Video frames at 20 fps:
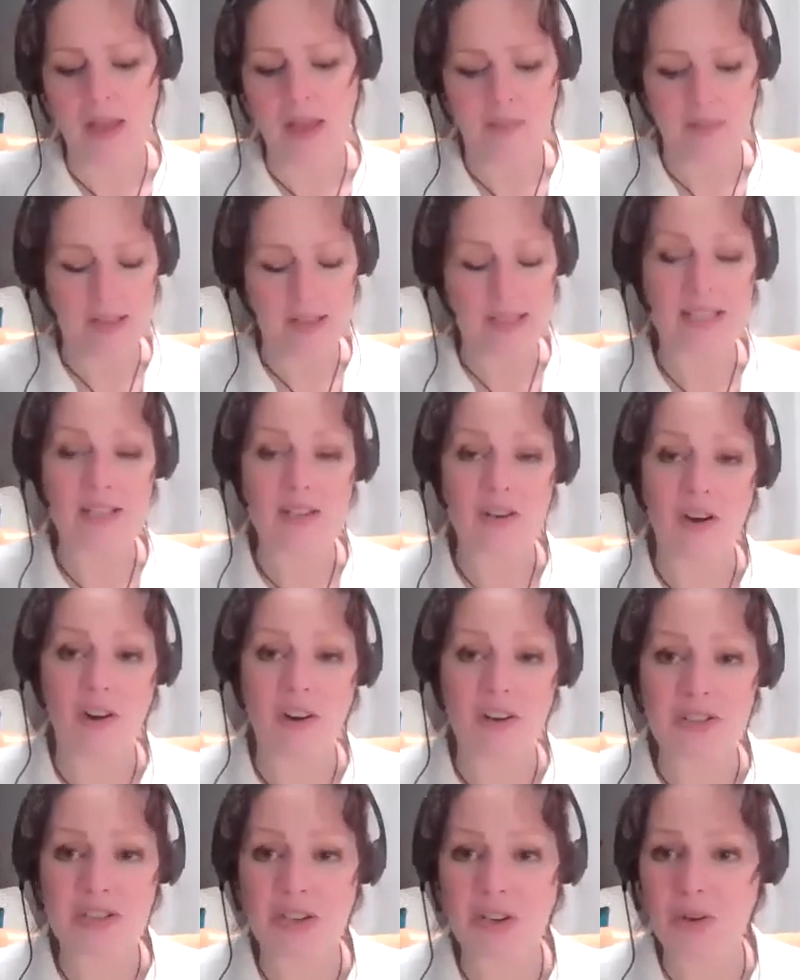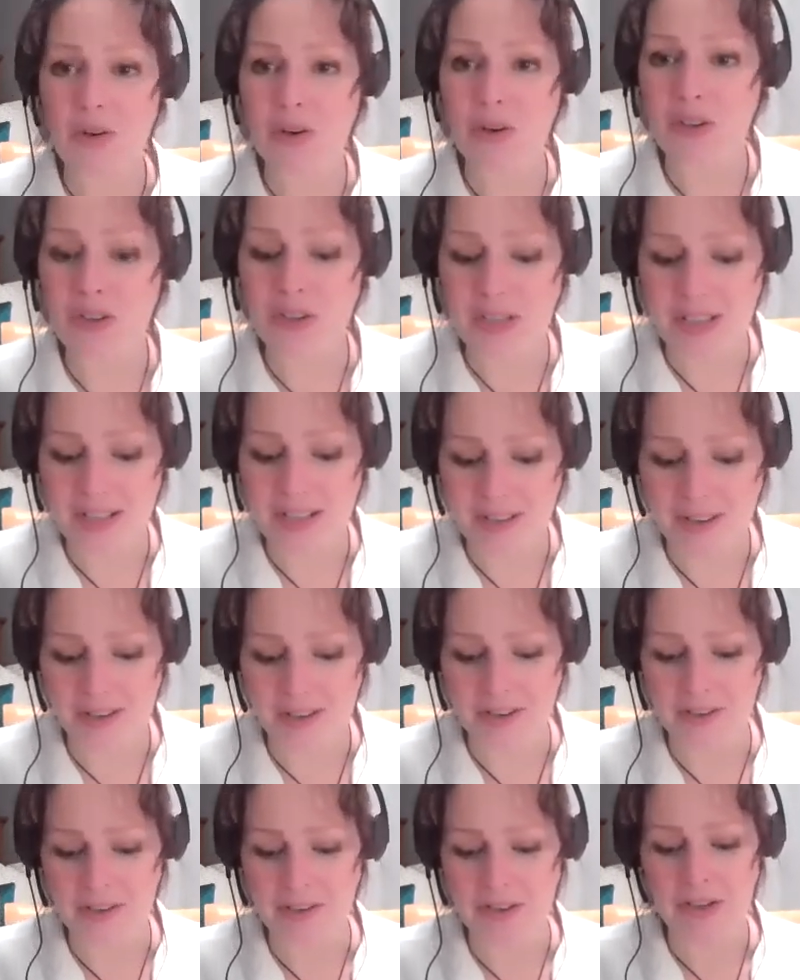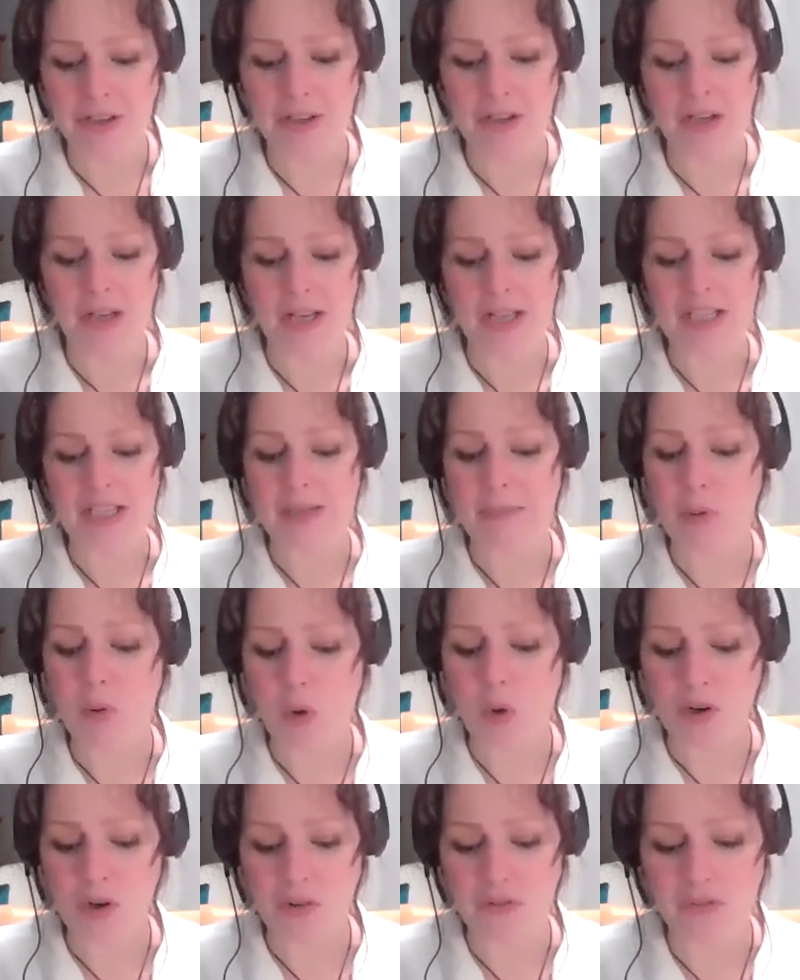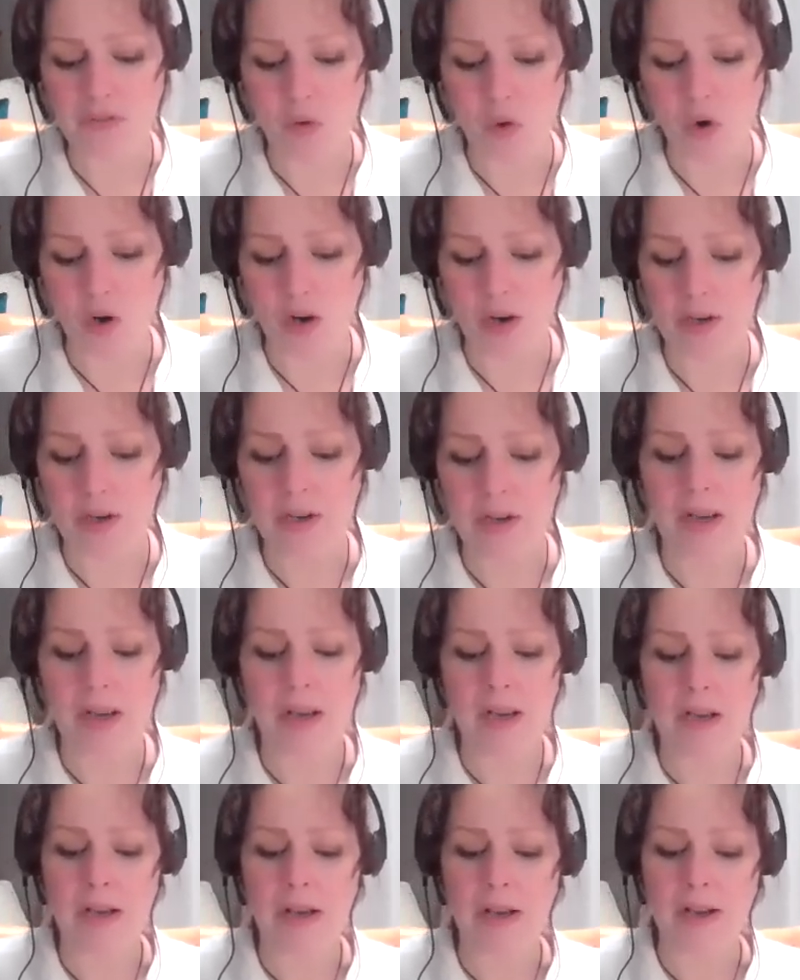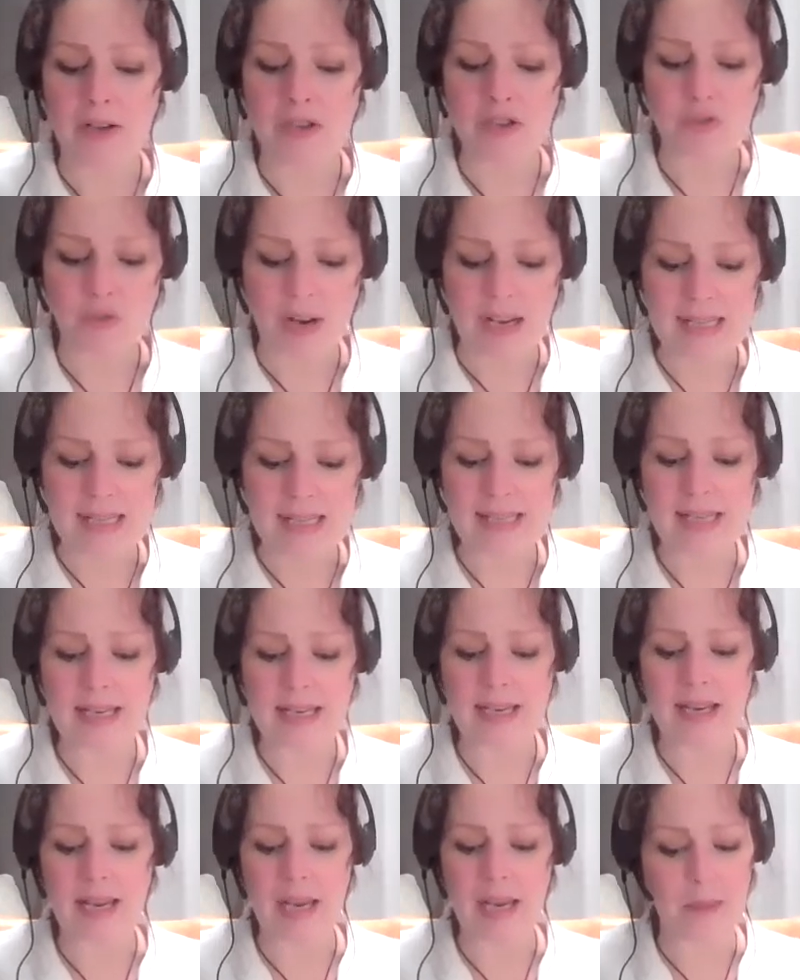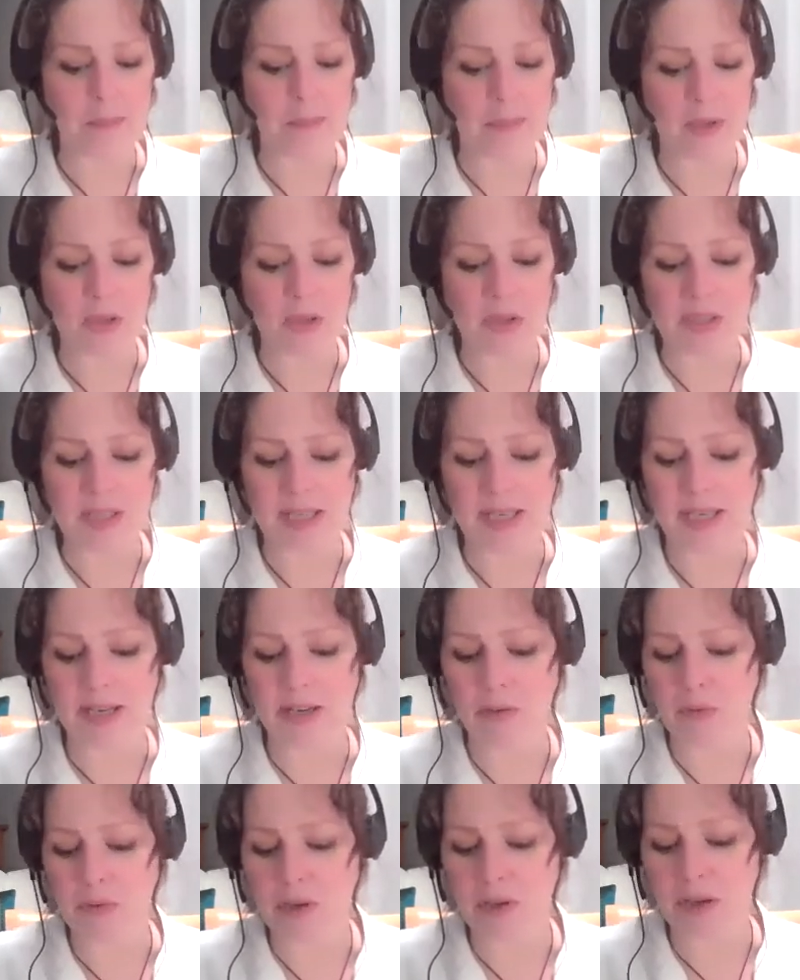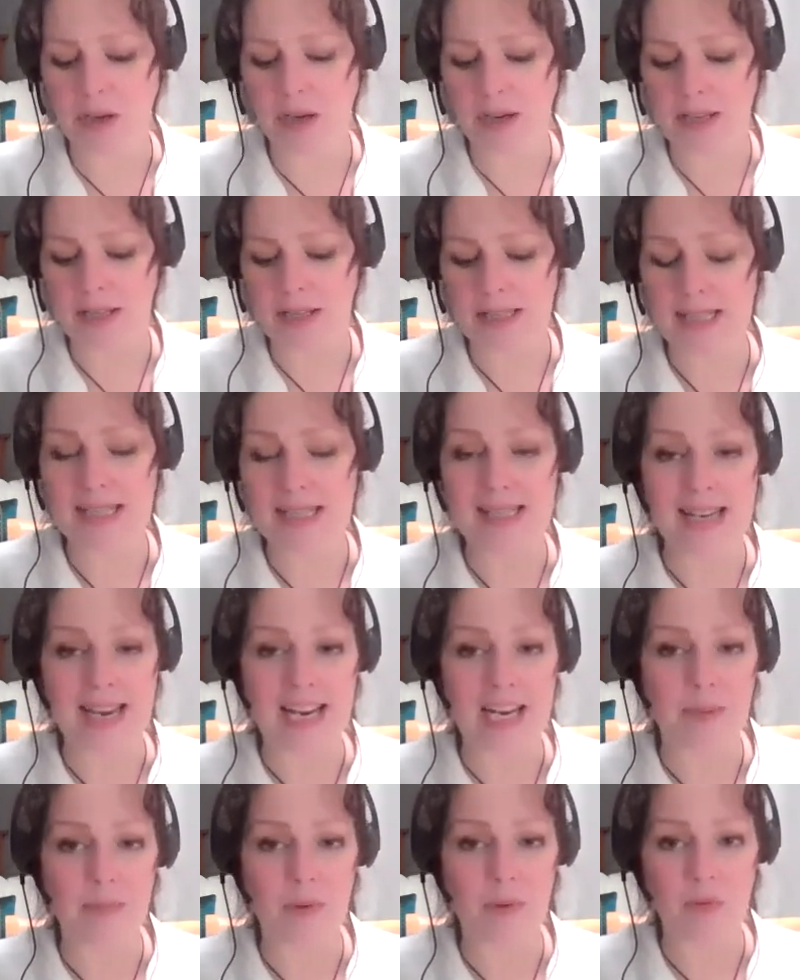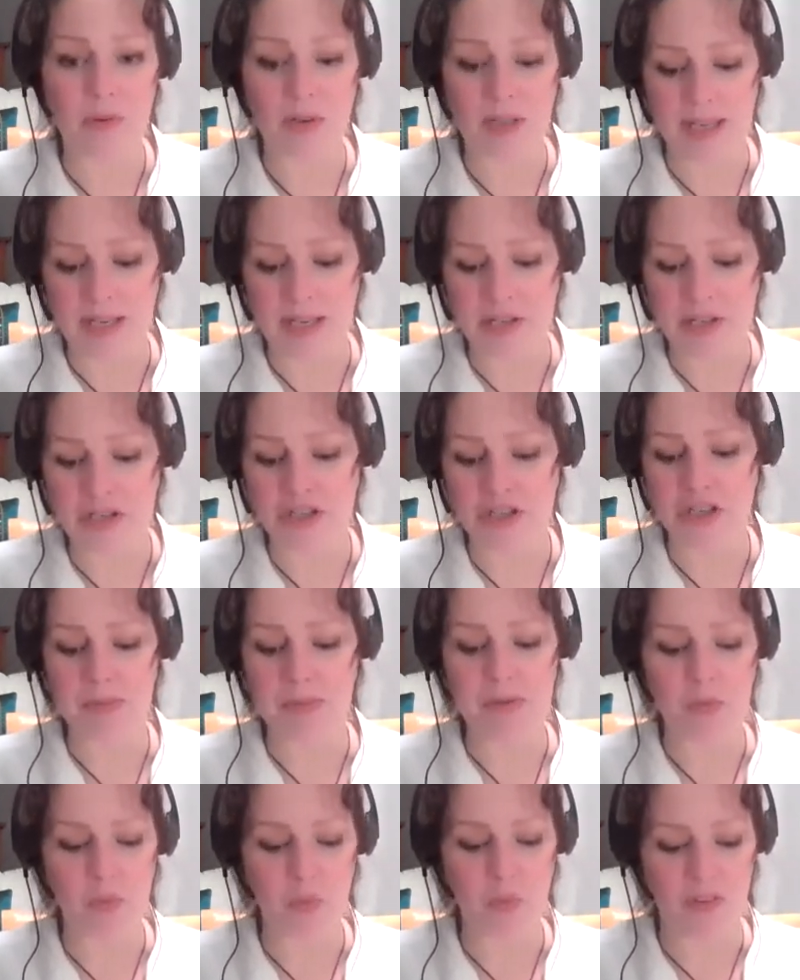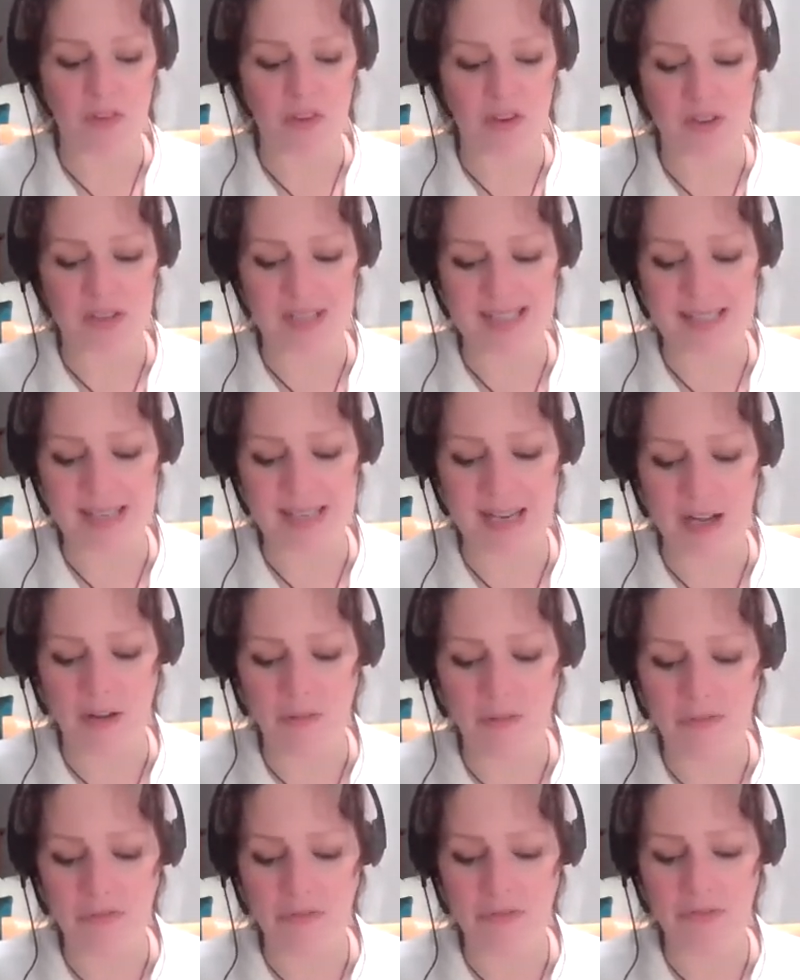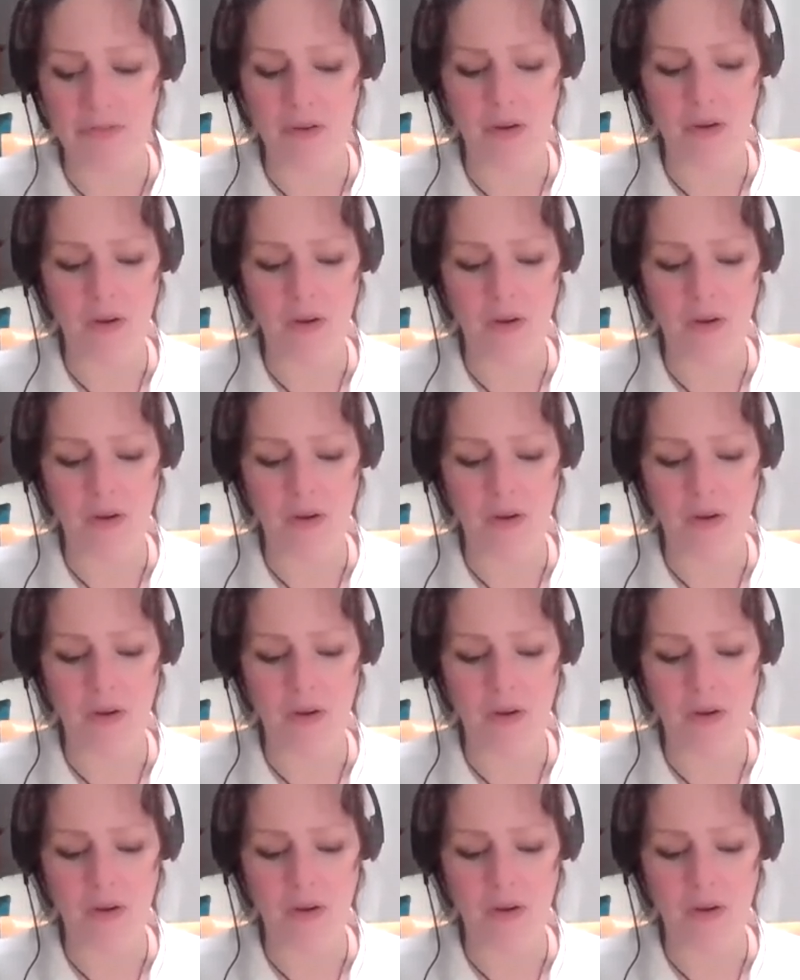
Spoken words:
This is also a good year and supportive for addressing and building sustainable relationships with yourself,